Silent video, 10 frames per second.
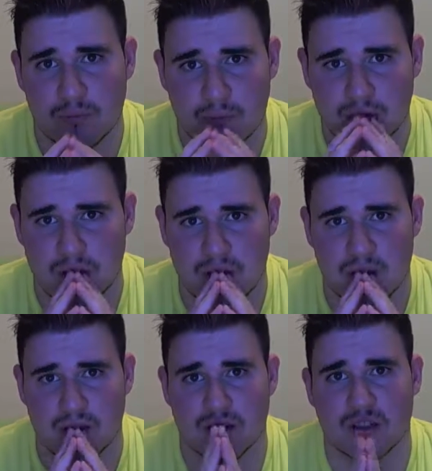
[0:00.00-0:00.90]
But yeah,
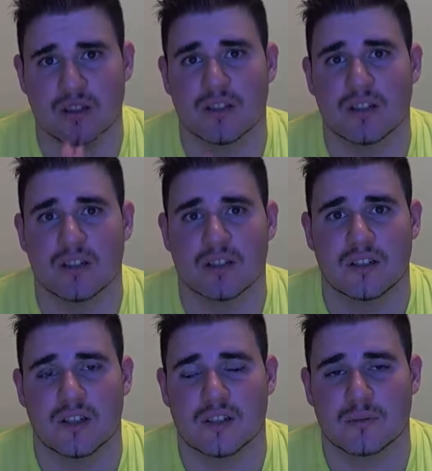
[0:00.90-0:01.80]

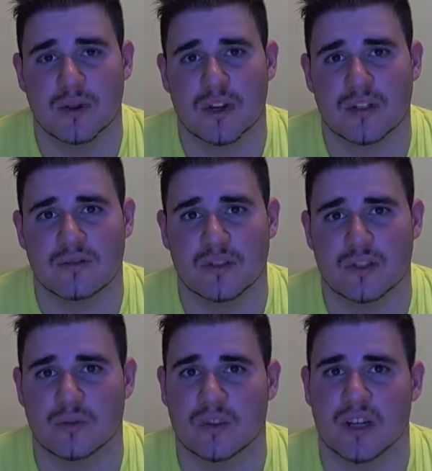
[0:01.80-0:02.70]
that's about it for this
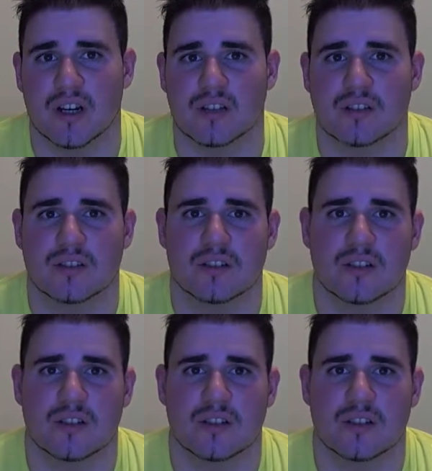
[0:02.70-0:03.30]
week, guys.